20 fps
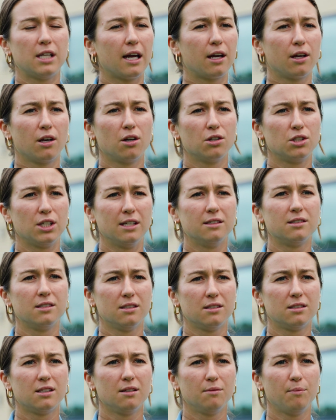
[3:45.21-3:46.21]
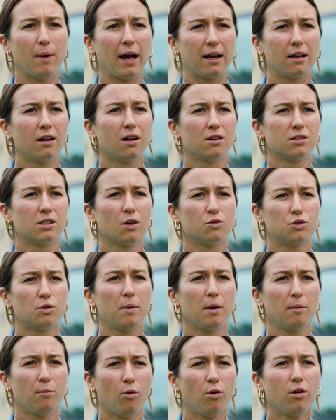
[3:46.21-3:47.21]
taking our chances and backing ourselves a
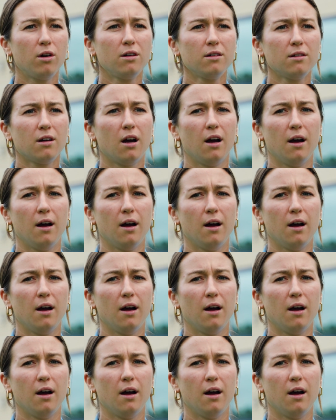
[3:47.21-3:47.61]
bit more